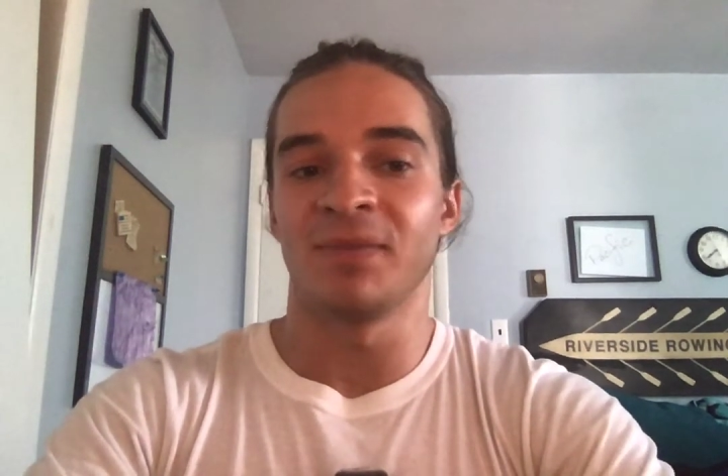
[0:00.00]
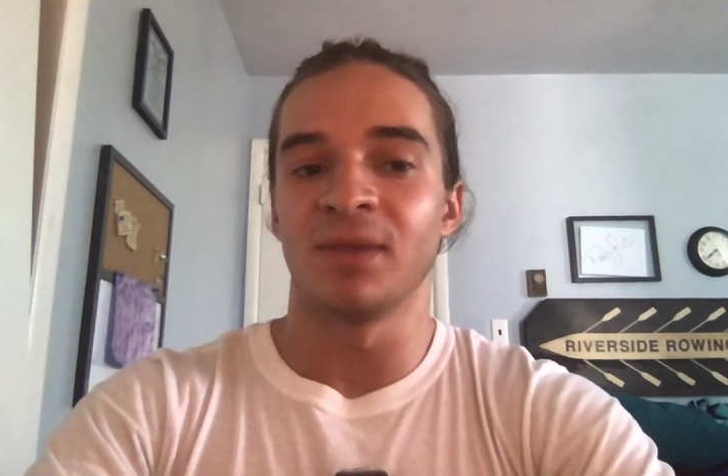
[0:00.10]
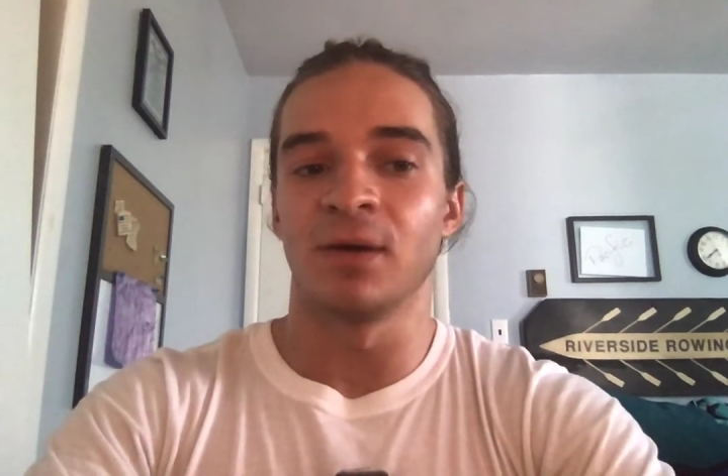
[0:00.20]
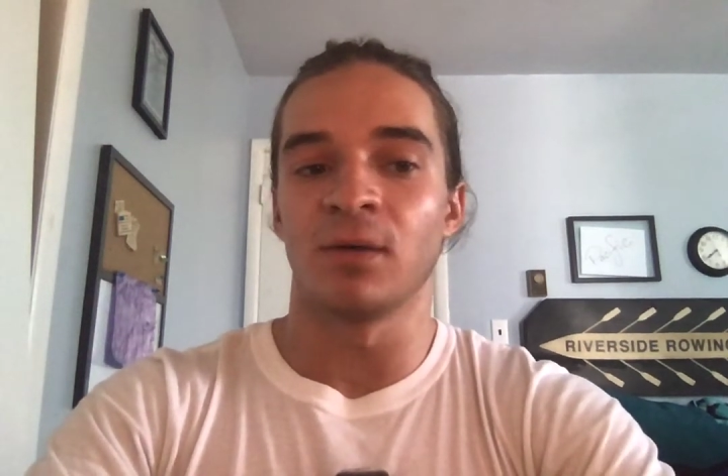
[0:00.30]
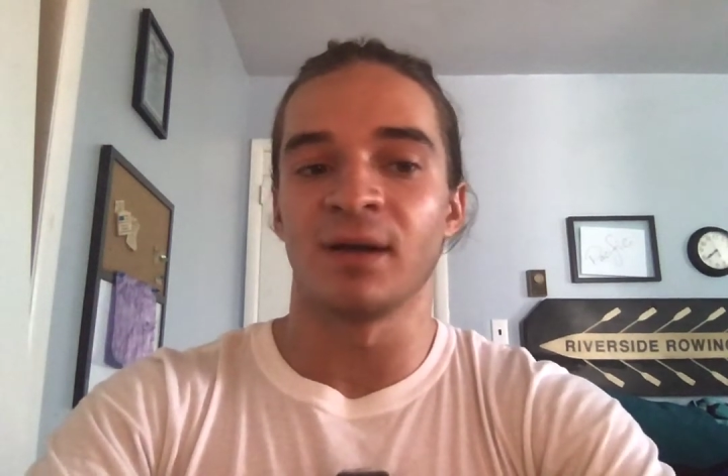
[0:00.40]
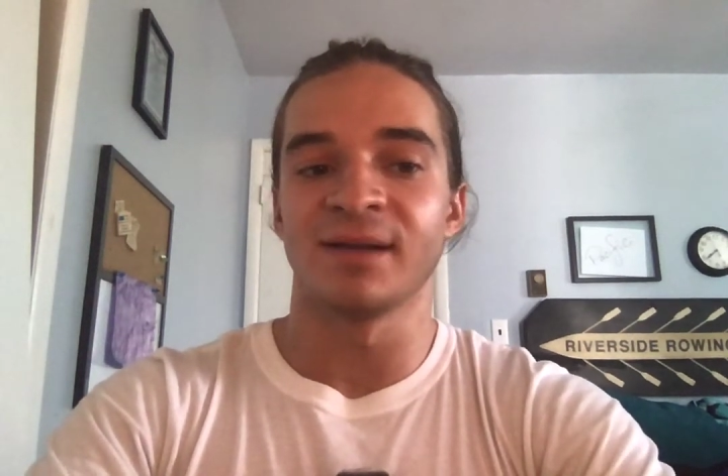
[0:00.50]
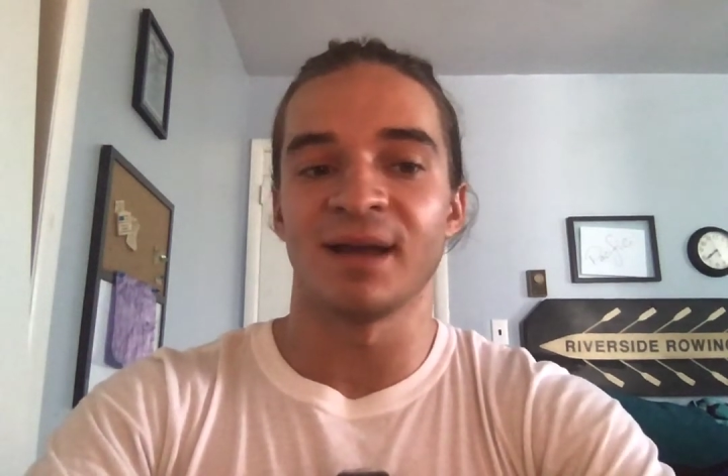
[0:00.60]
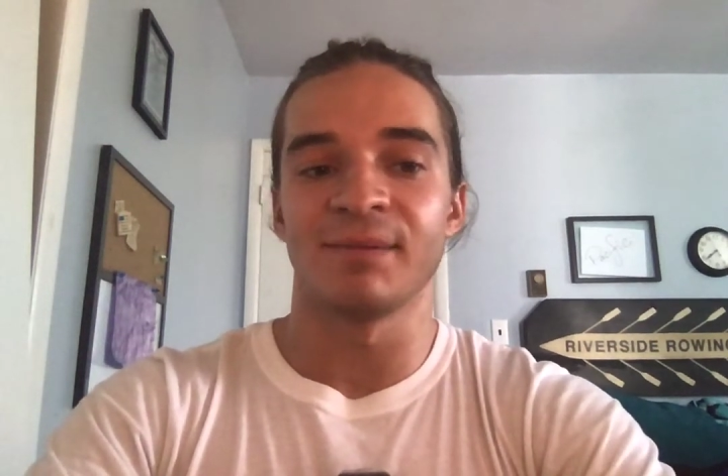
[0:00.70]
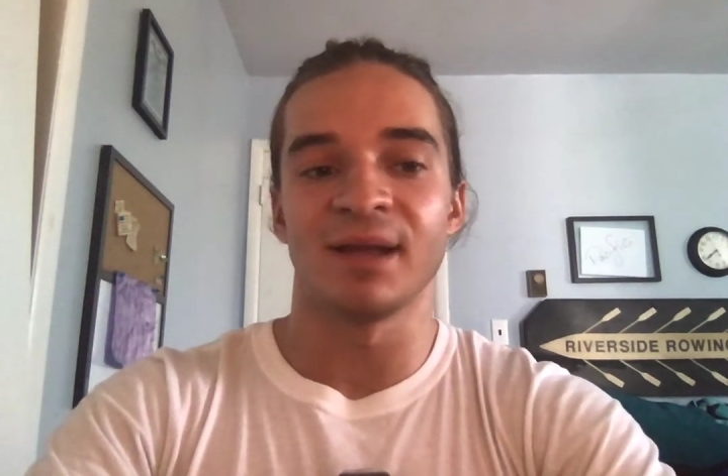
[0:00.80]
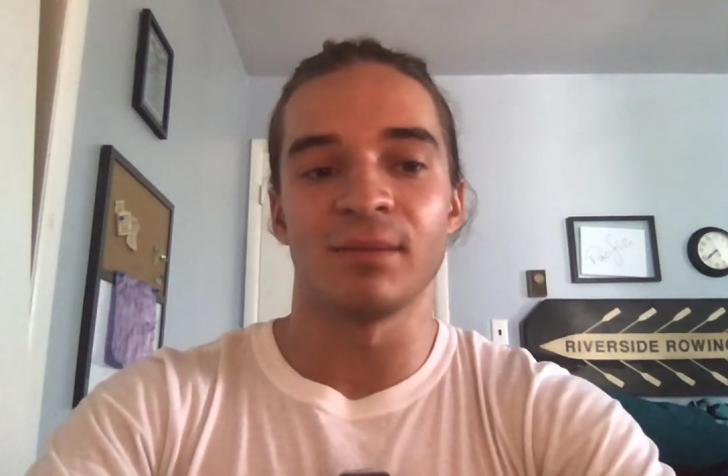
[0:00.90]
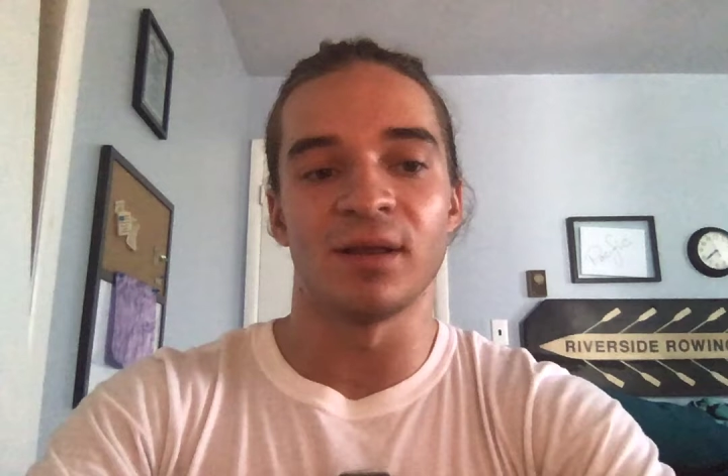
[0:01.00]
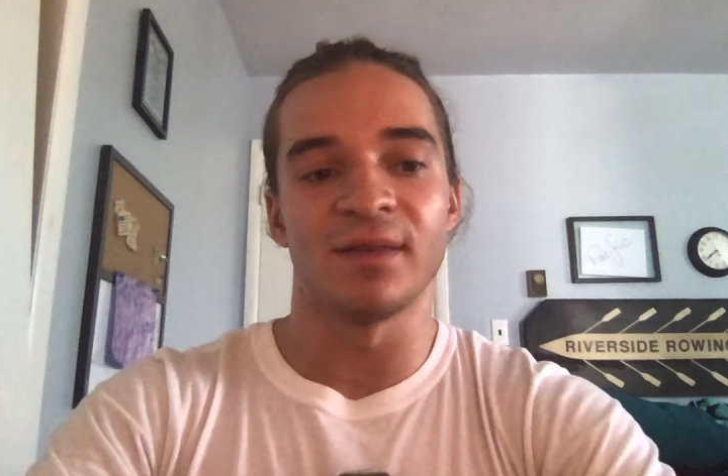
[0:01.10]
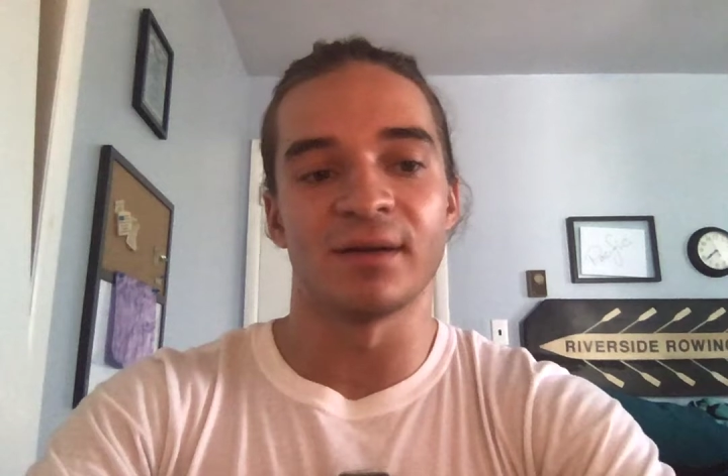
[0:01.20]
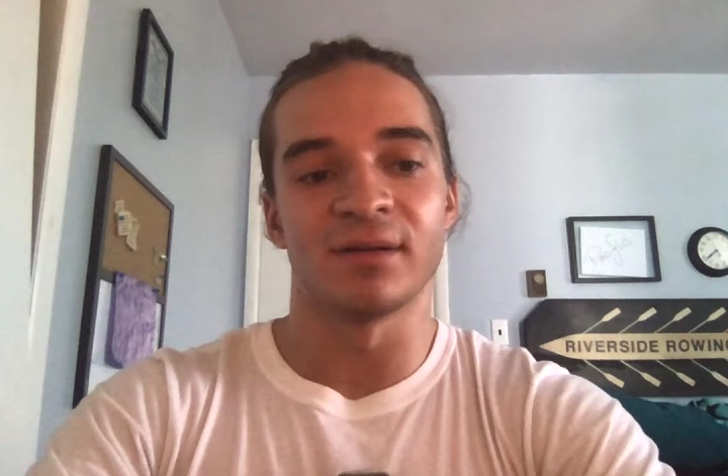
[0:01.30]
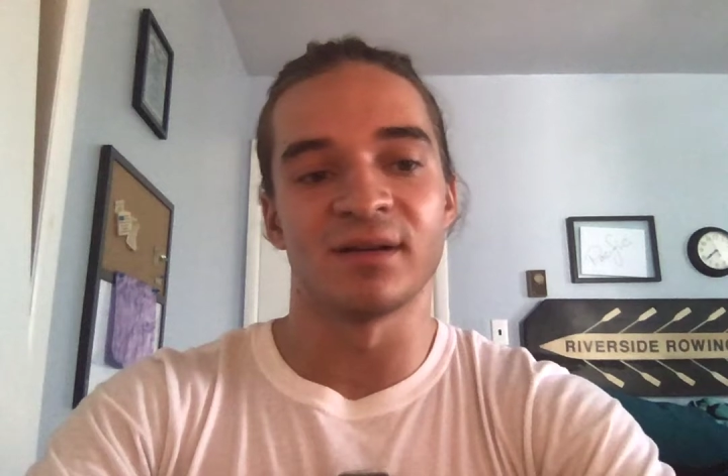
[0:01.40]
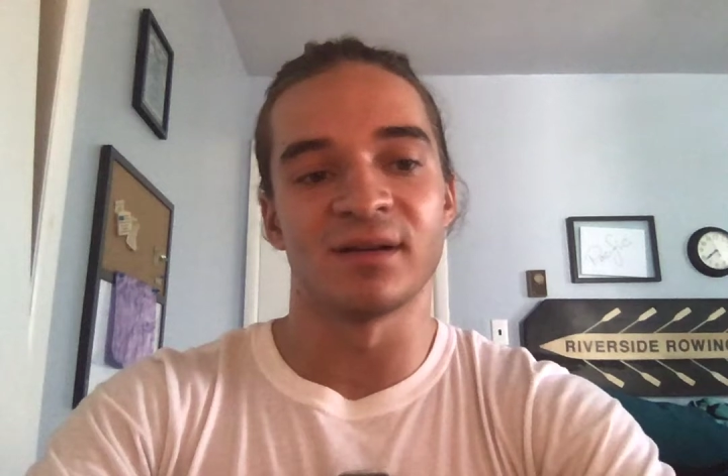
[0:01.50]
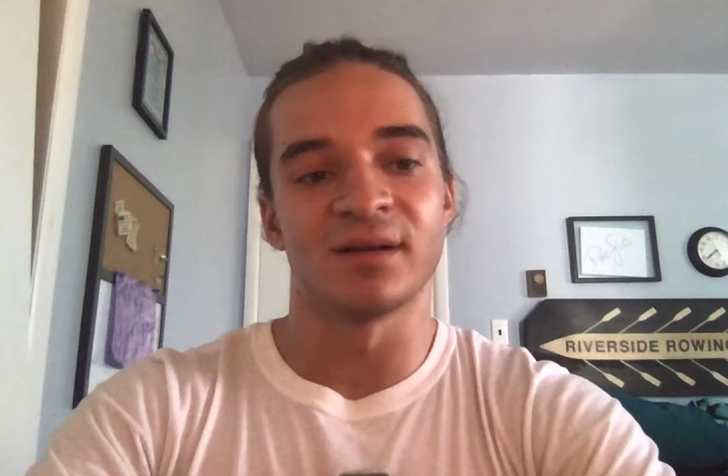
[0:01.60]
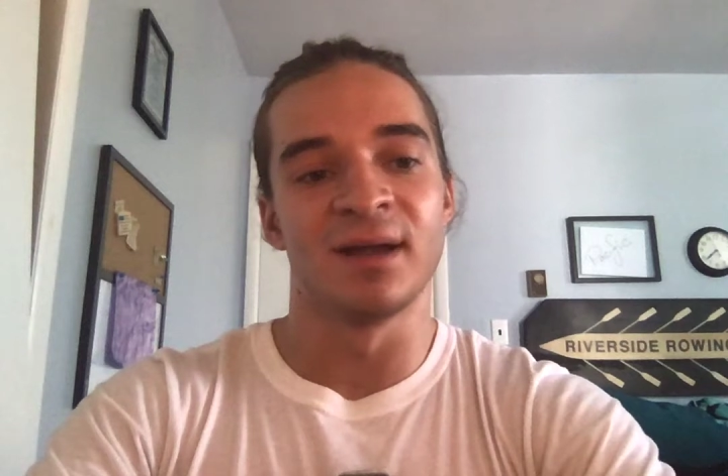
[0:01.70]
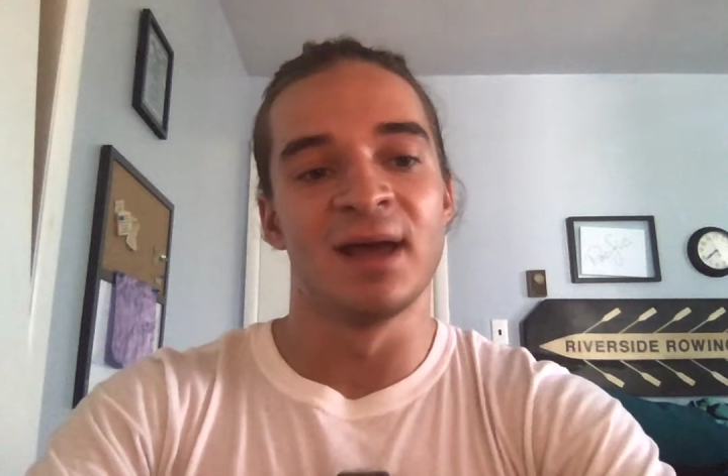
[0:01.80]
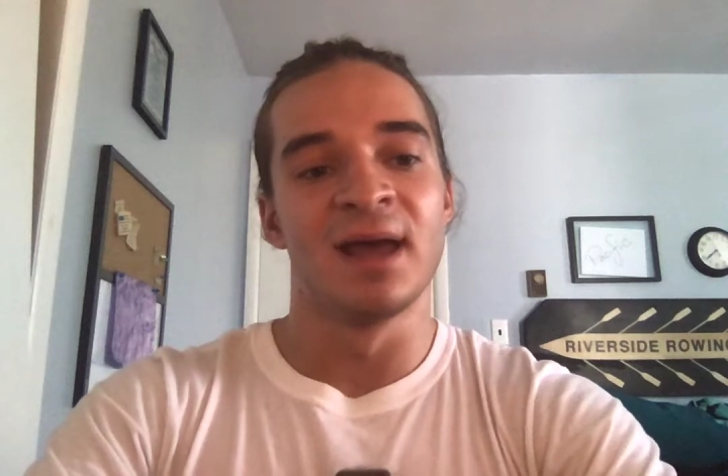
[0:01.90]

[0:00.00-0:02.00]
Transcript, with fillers: No uh, timetable on their return.